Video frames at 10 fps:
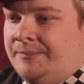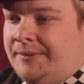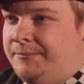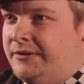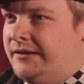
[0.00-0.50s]

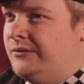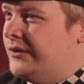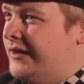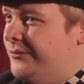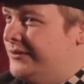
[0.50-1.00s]
people like,
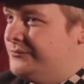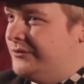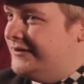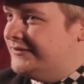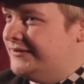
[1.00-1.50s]
okay,
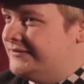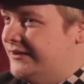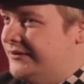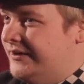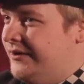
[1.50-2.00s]
what is this?
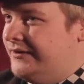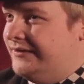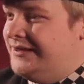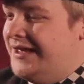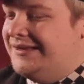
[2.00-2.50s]
Are they
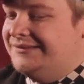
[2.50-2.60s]
going?